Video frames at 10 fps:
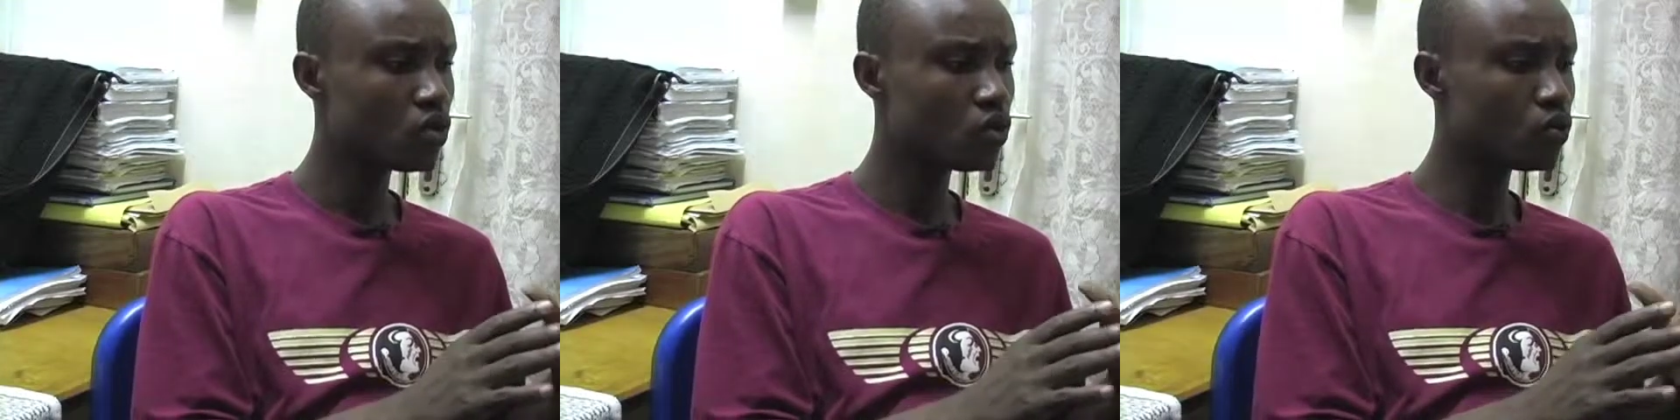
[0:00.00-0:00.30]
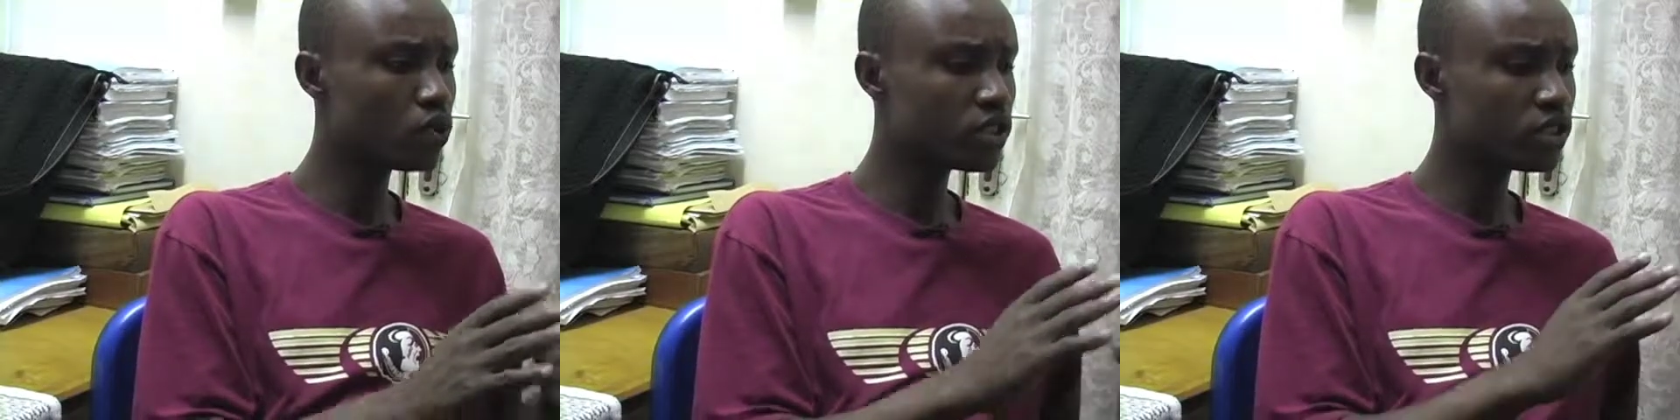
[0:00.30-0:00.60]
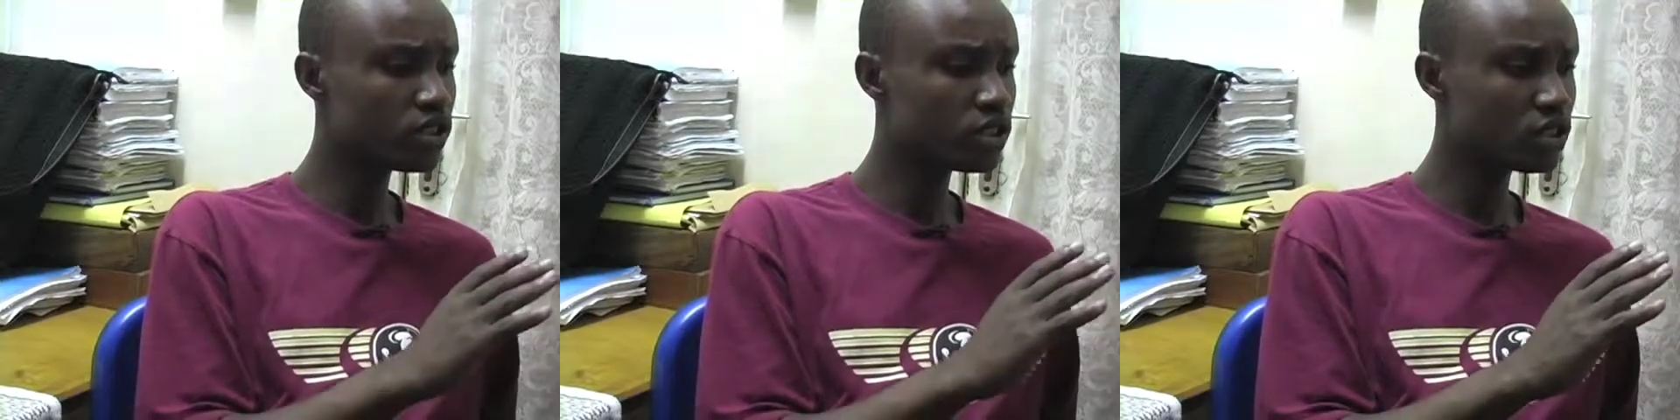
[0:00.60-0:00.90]

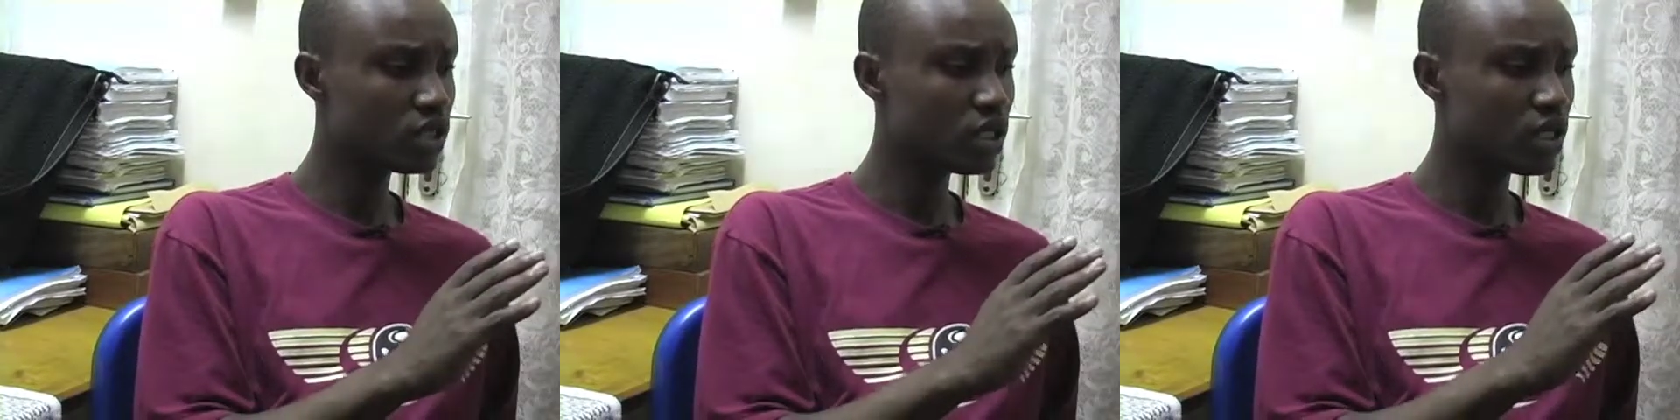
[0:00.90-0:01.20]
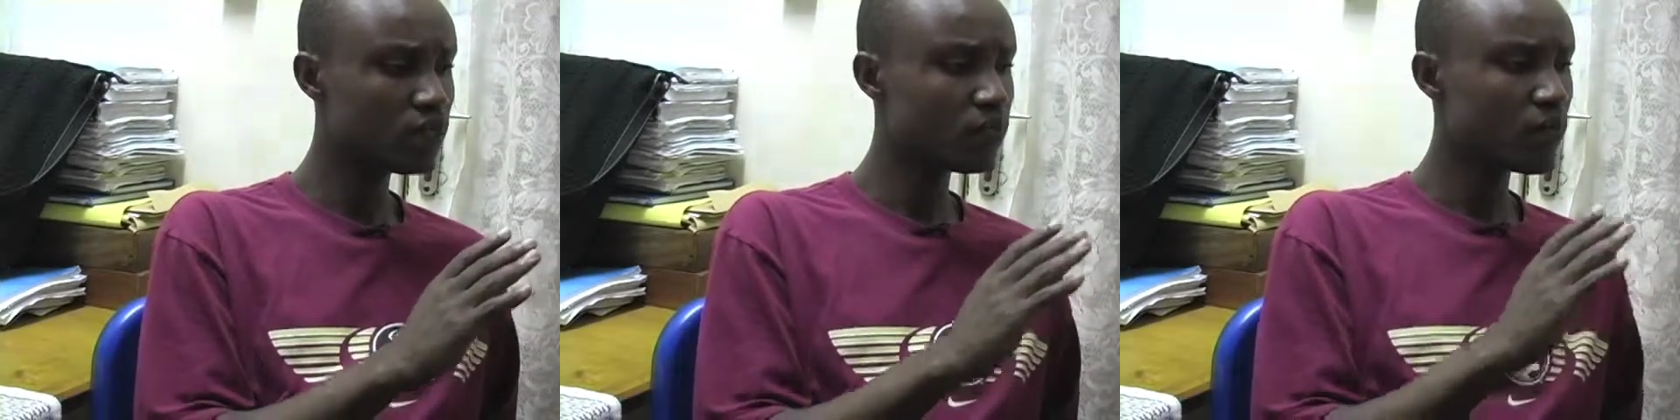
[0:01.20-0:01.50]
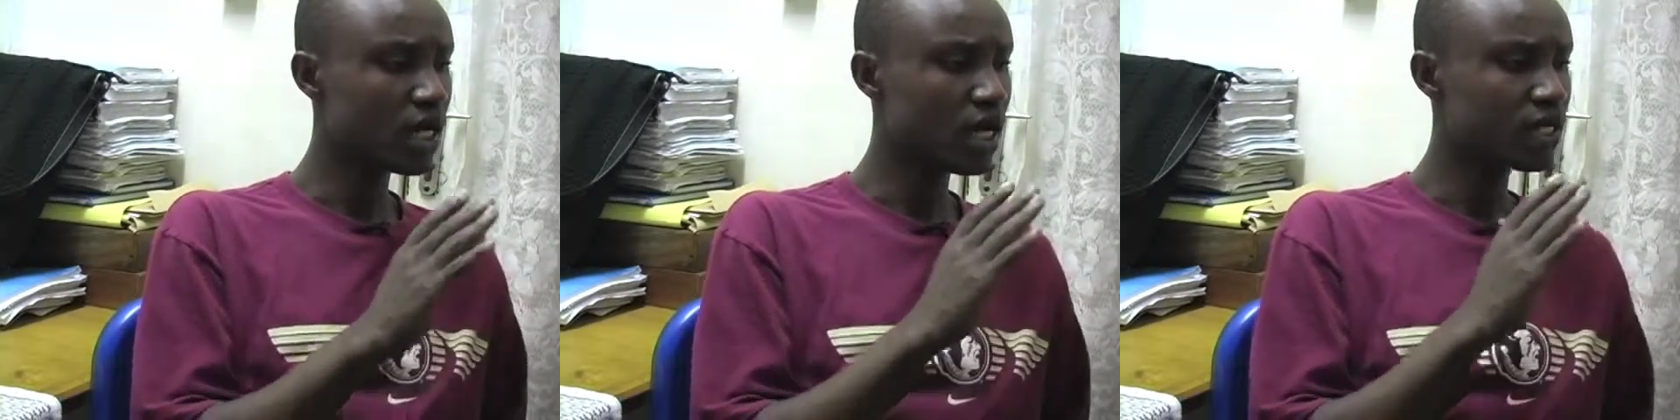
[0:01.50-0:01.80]
which
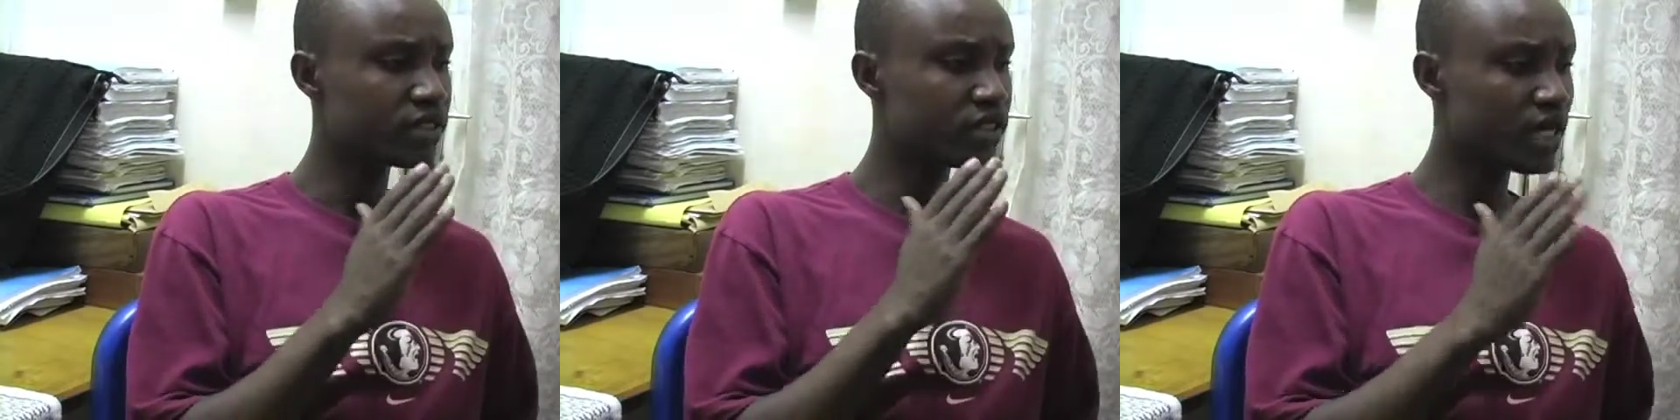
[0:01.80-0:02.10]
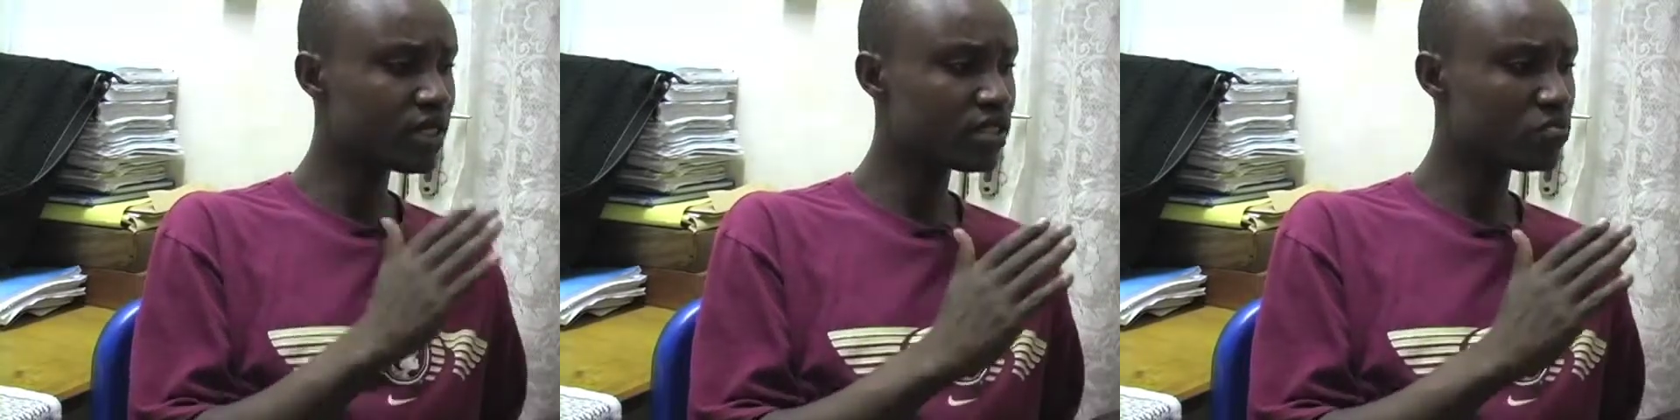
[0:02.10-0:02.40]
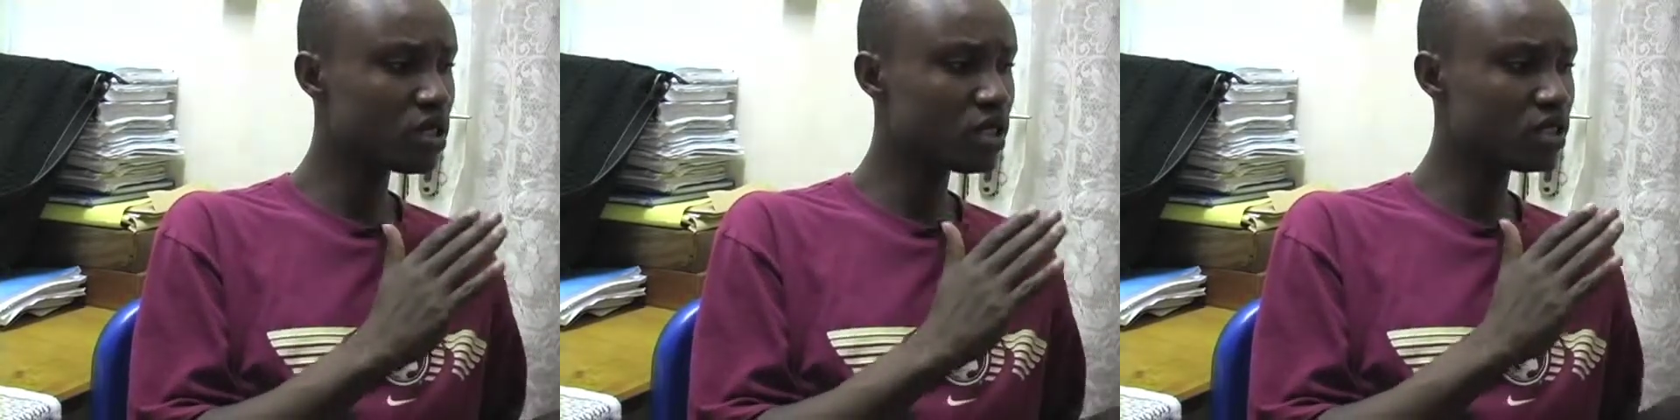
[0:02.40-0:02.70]
has just
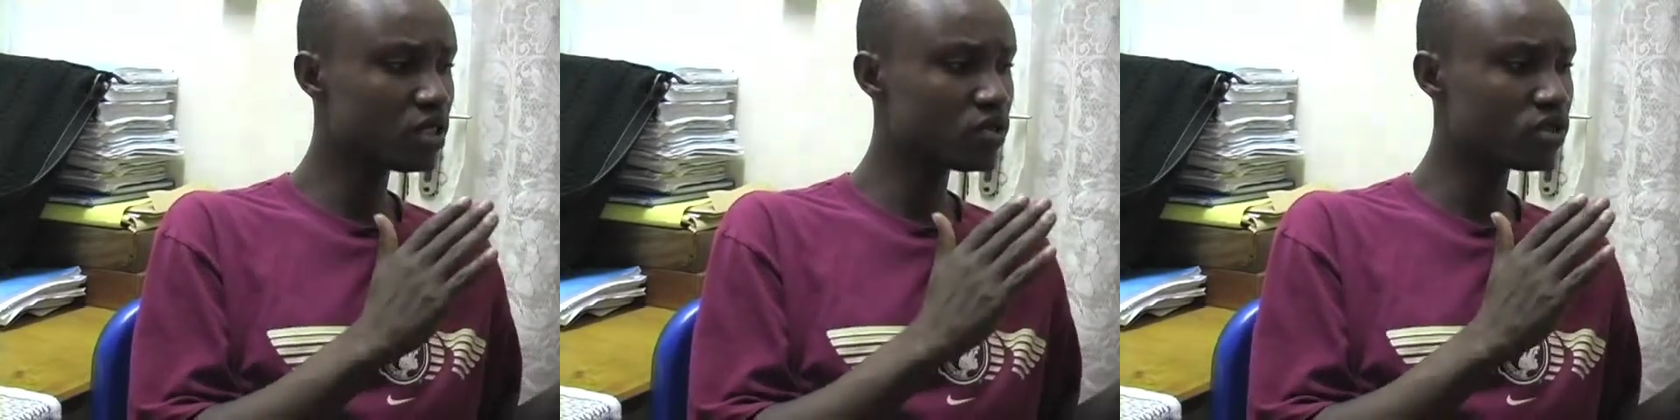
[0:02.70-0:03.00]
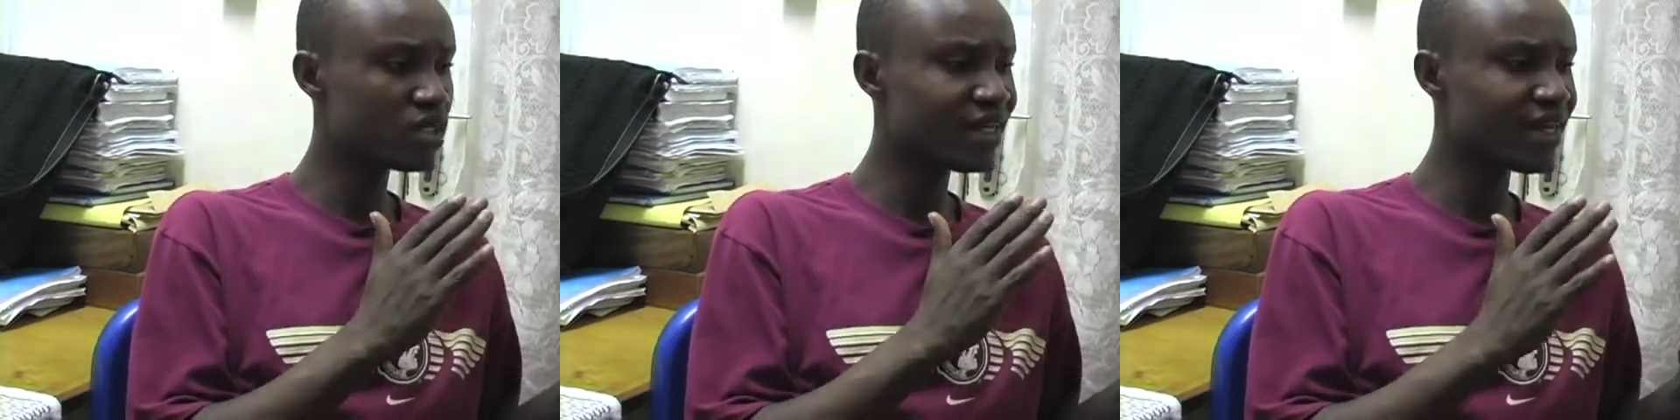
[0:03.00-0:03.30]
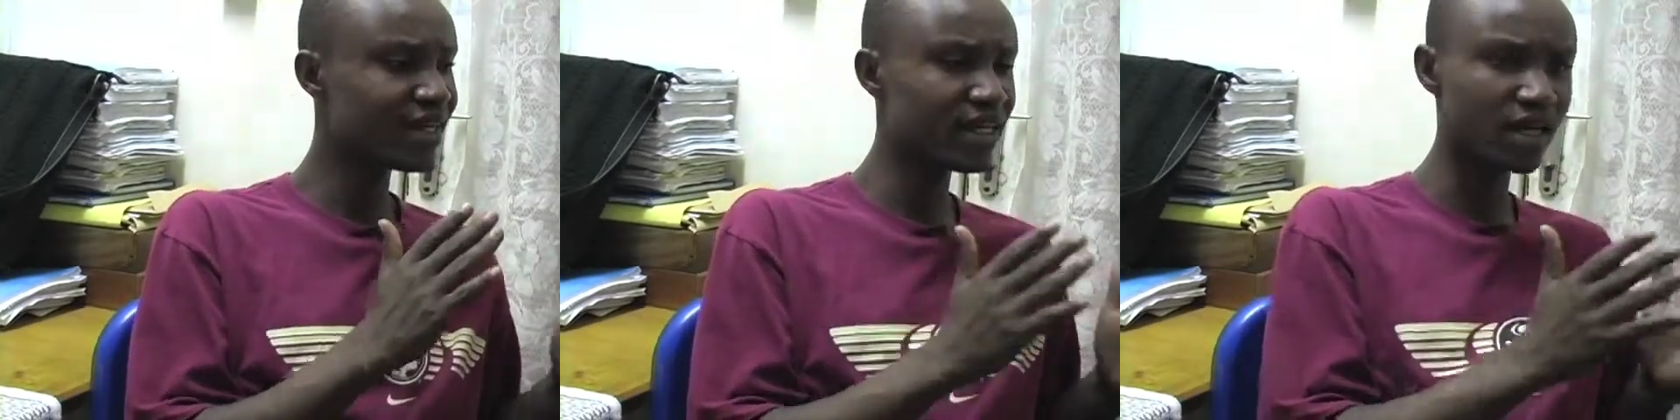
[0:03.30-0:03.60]
made
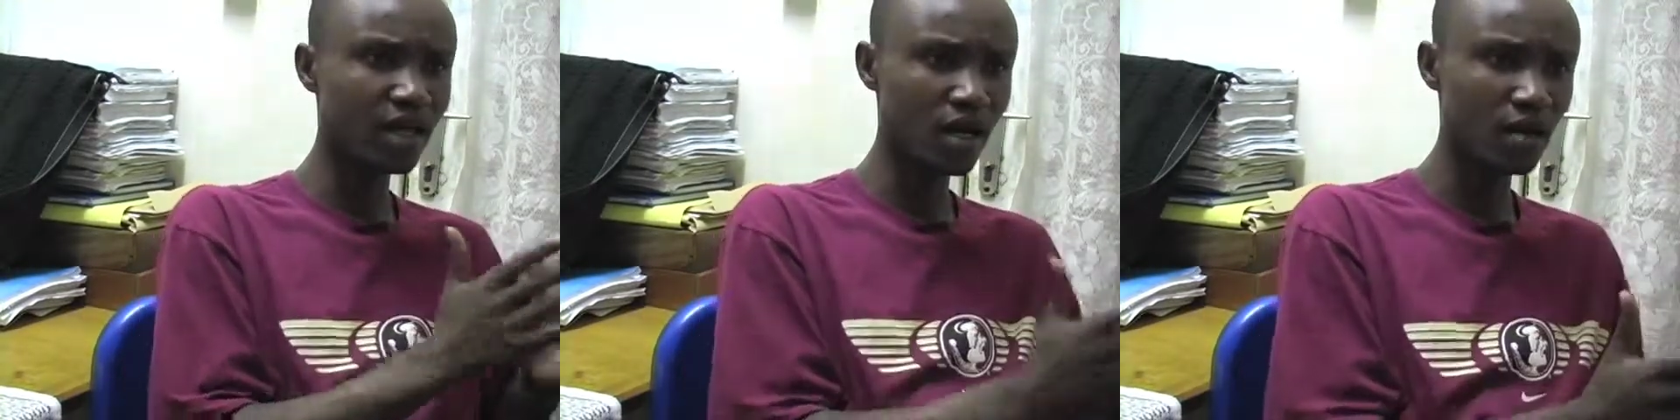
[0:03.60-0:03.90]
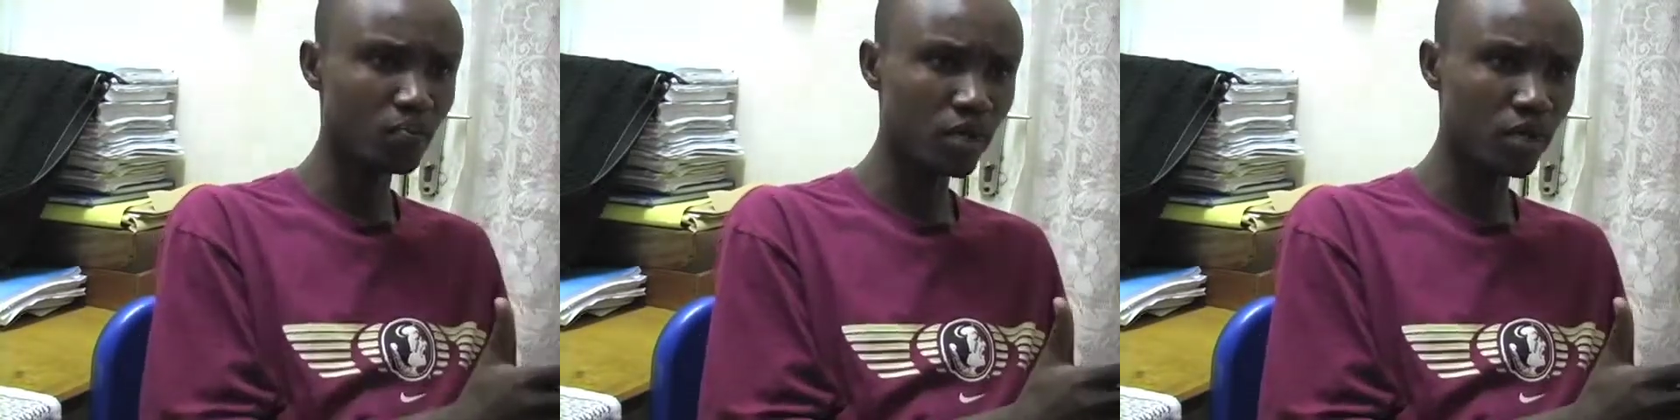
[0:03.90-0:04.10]
like a gap.